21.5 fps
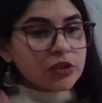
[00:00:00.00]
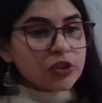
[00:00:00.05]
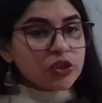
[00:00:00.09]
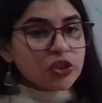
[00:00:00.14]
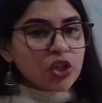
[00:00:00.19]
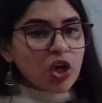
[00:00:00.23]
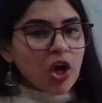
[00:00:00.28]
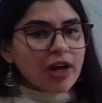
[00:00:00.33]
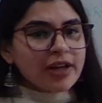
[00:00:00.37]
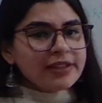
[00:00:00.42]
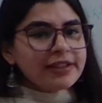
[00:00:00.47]

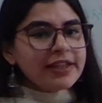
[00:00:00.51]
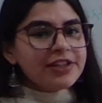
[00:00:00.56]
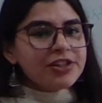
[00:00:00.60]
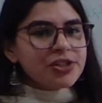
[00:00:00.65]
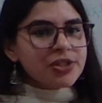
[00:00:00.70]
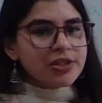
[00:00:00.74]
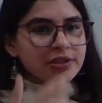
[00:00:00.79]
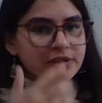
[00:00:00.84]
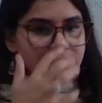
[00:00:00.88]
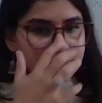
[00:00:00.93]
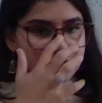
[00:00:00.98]
Cognition,
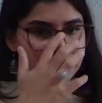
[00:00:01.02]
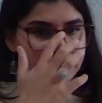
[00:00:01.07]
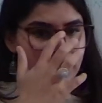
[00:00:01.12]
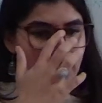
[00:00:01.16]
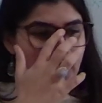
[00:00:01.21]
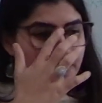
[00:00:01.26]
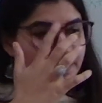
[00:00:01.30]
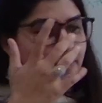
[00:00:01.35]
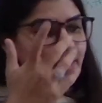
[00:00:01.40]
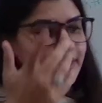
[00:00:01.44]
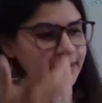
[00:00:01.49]
our
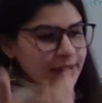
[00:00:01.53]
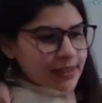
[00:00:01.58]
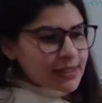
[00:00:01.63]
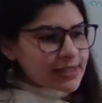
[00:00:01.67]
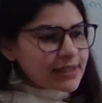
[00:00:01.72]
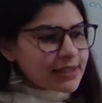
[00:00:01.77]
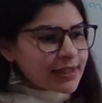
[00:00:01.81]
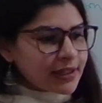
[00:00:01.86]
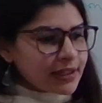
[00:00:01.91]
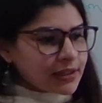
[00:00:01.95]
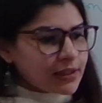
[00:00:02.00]
mental
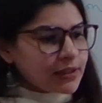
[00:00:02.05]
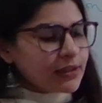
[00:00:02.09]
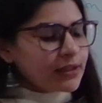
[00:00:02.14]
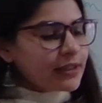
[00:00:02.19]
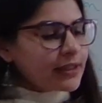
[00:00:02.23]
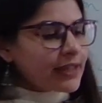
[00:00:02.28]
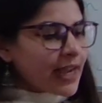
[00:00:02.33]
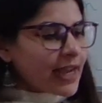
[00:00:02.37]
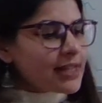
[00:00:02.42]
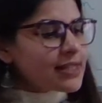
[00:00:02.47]
state. Yes?